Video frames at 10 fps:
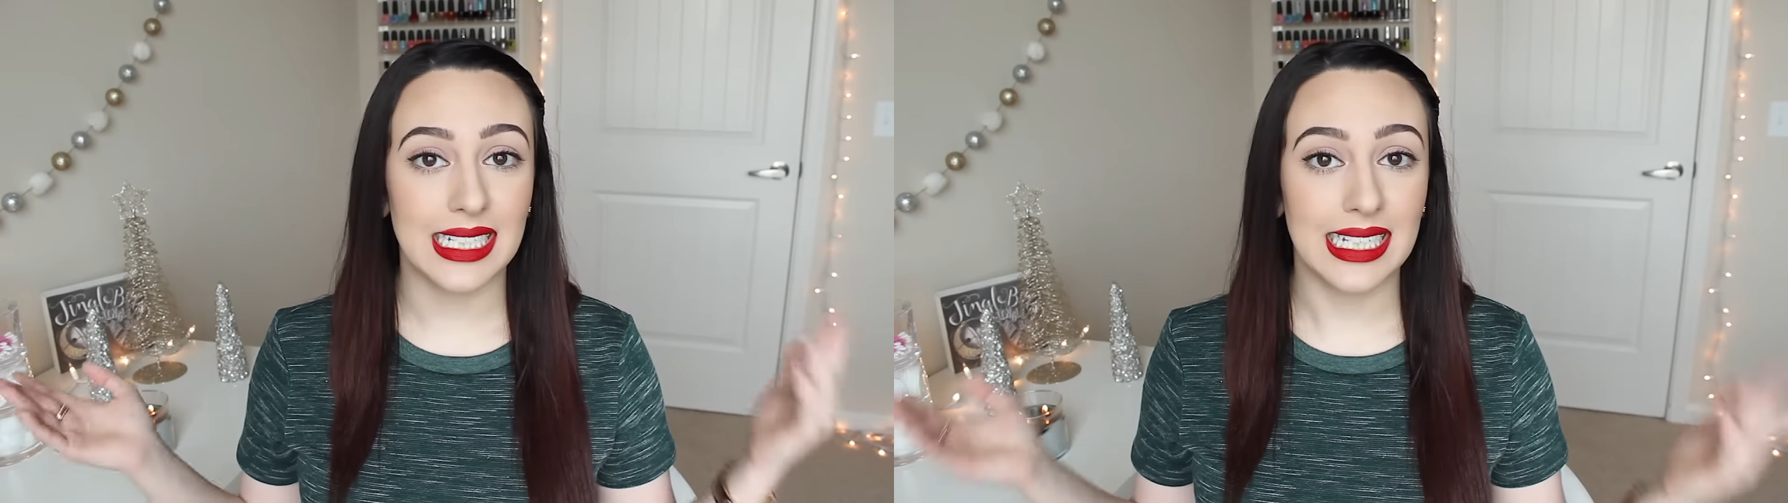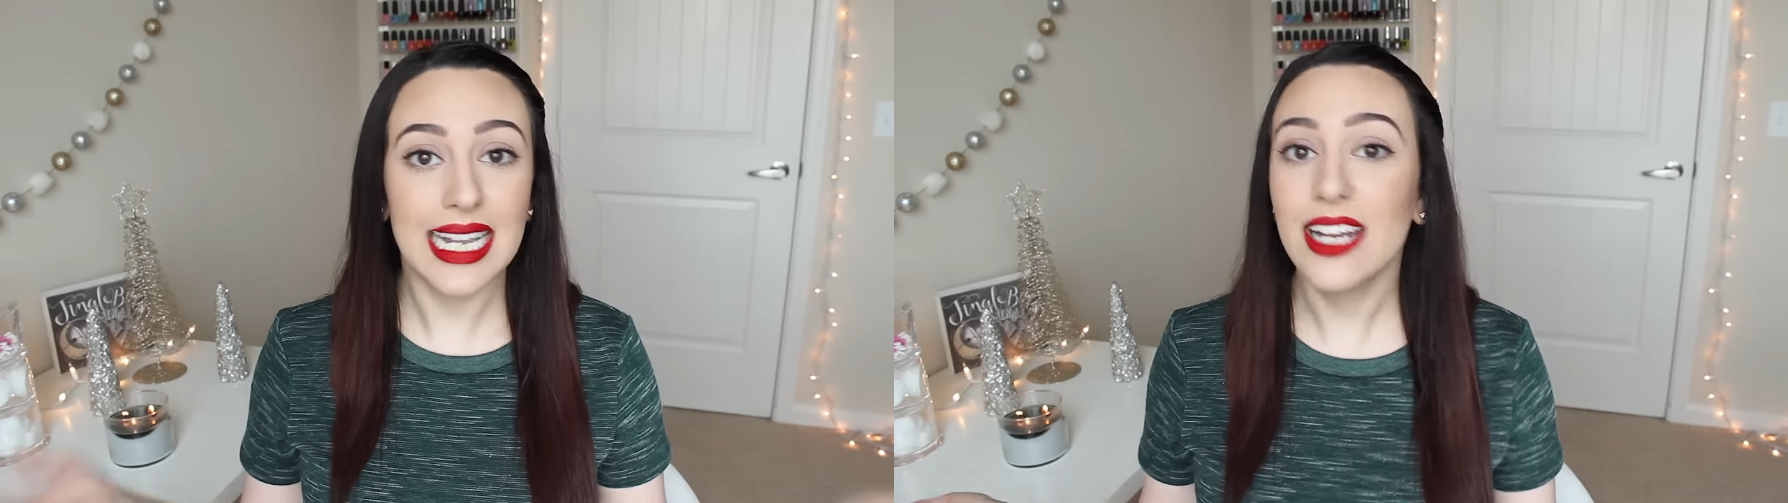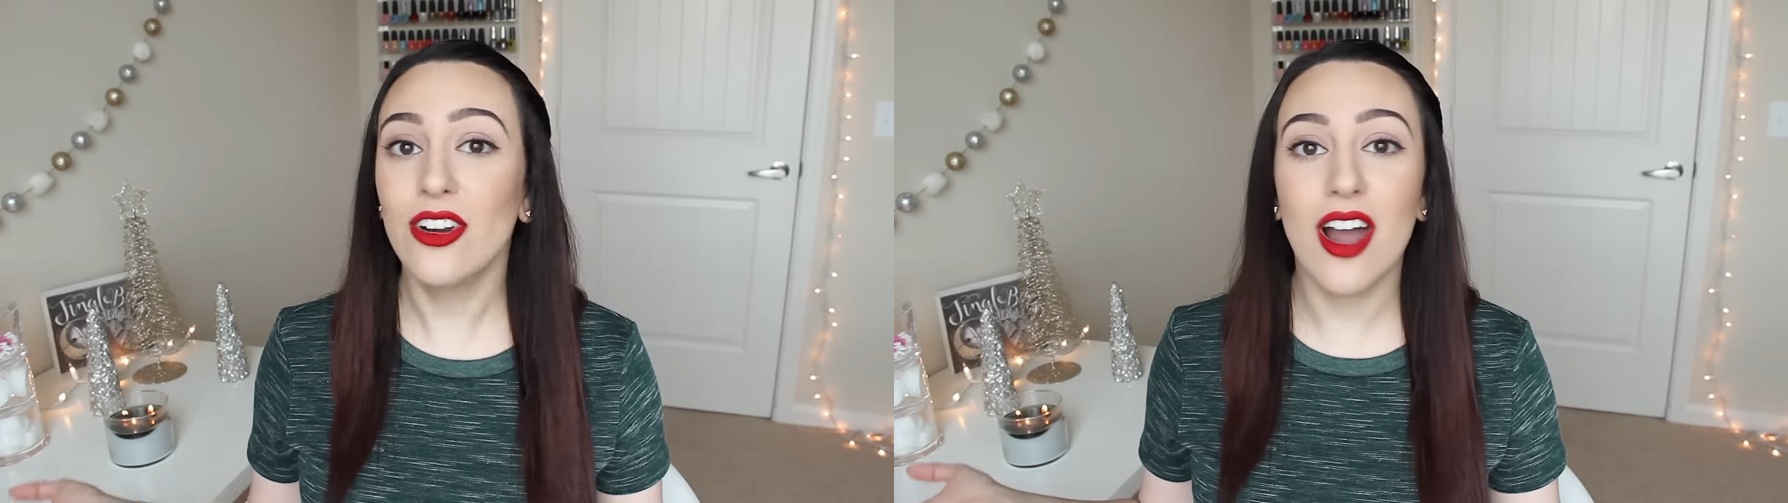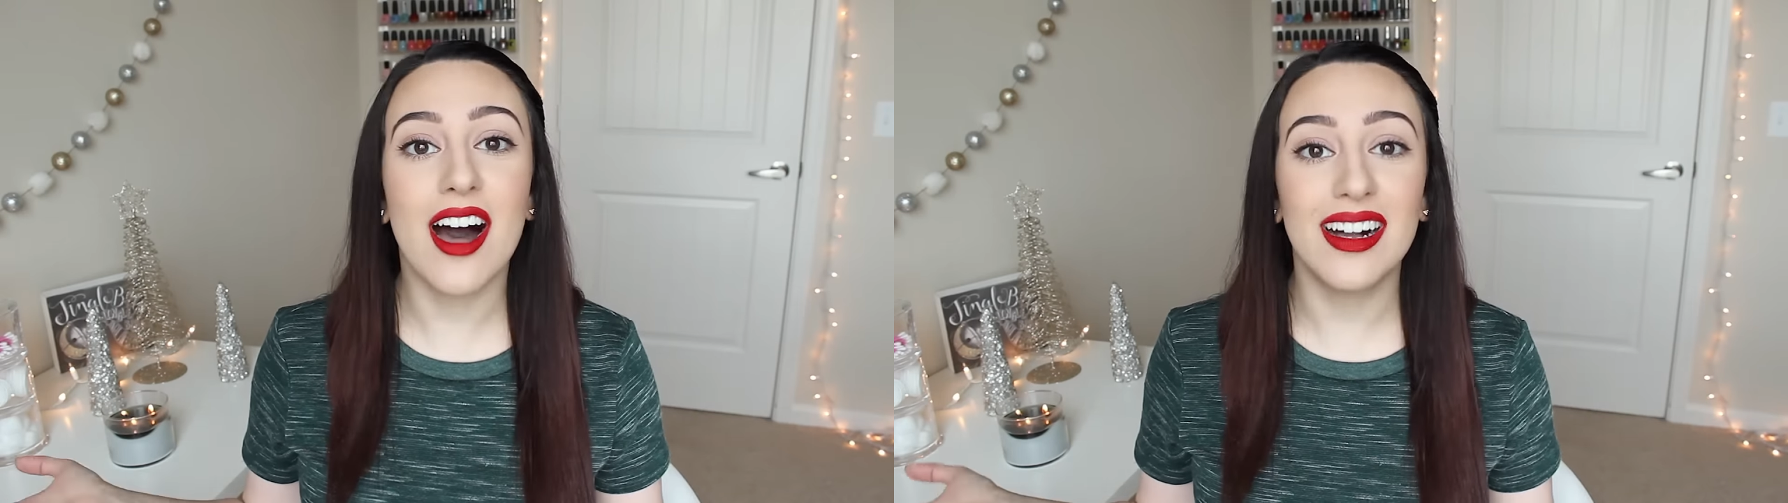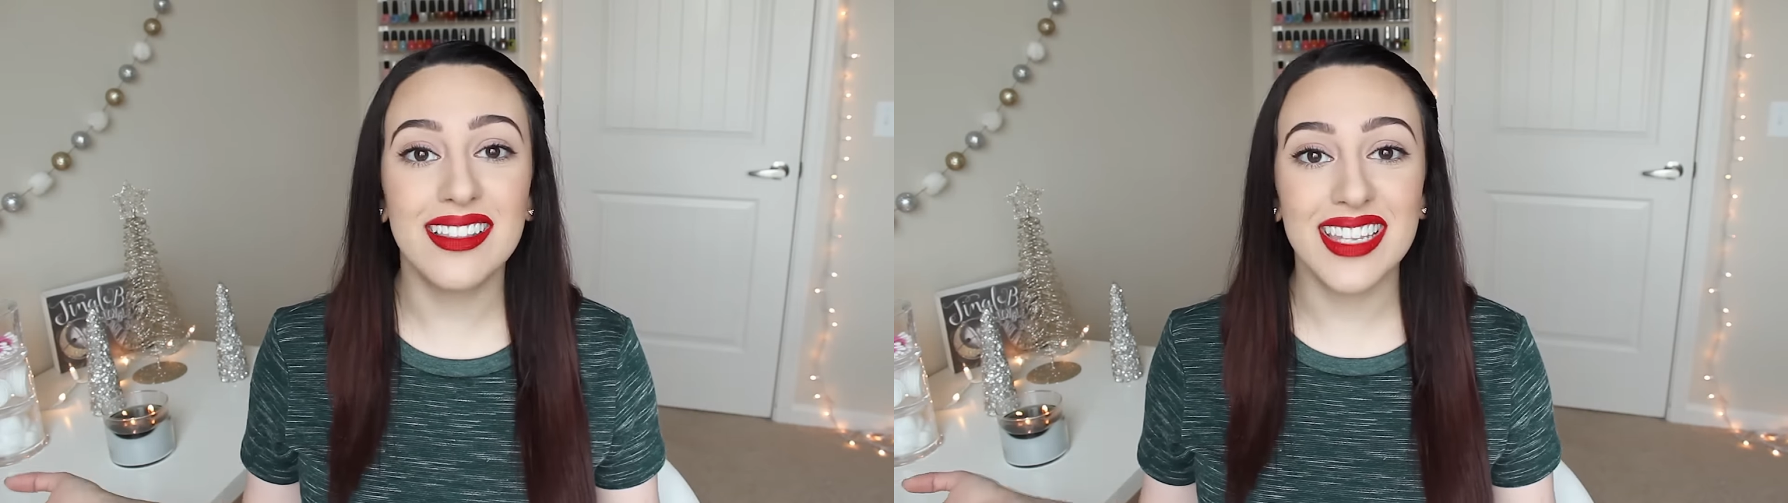later
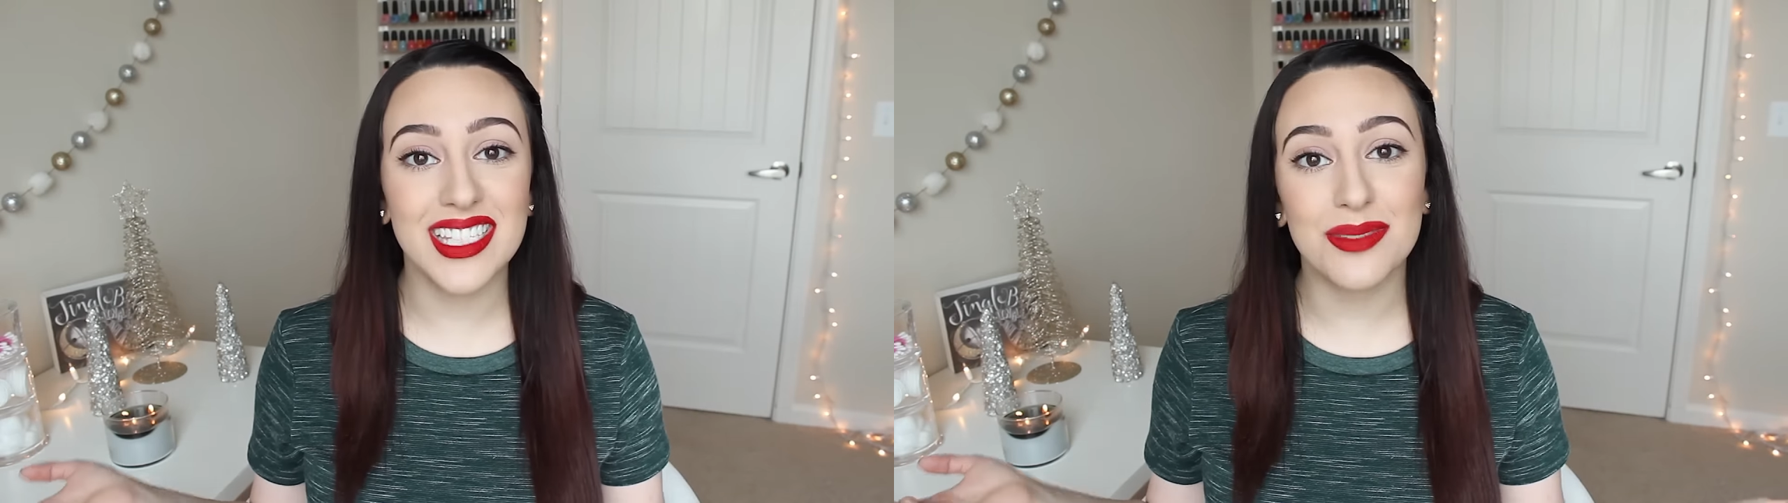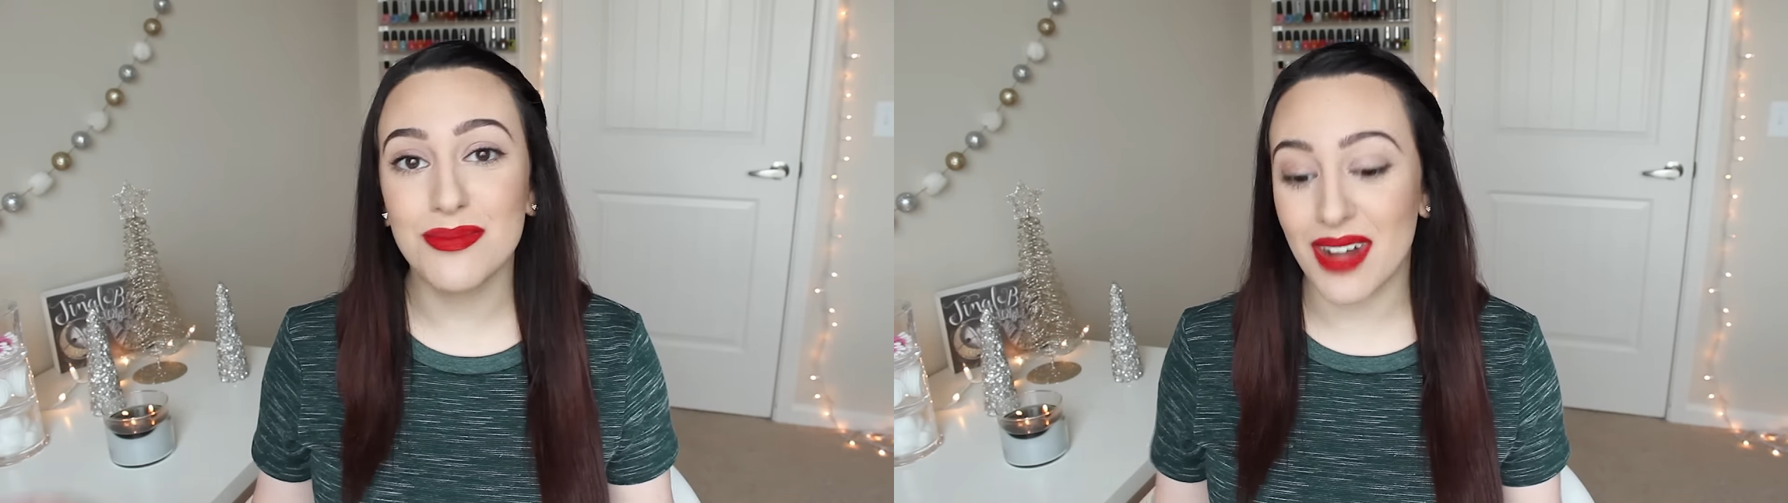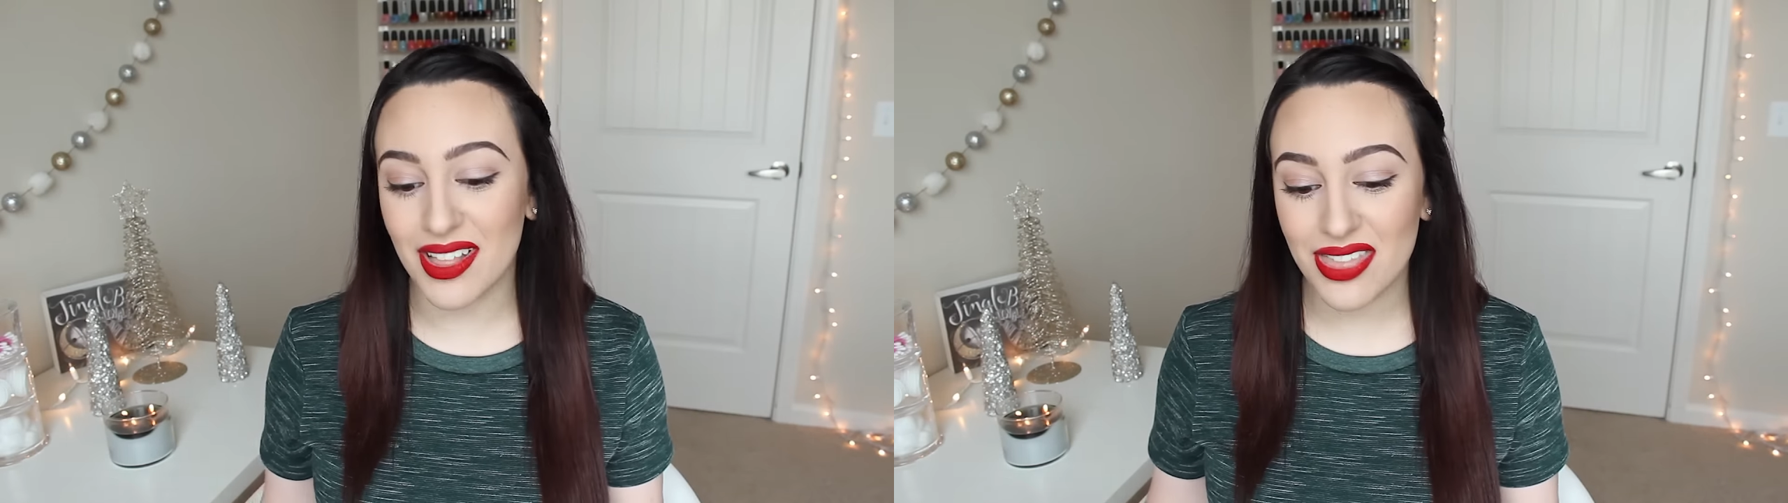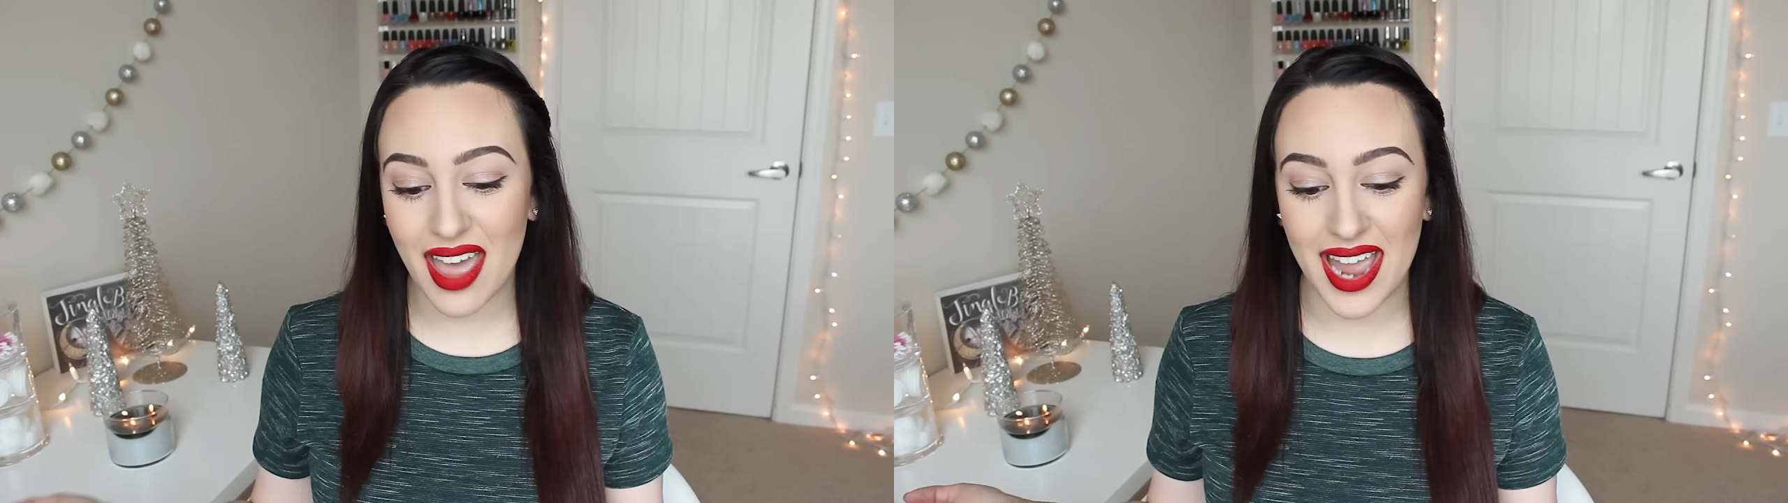on this month.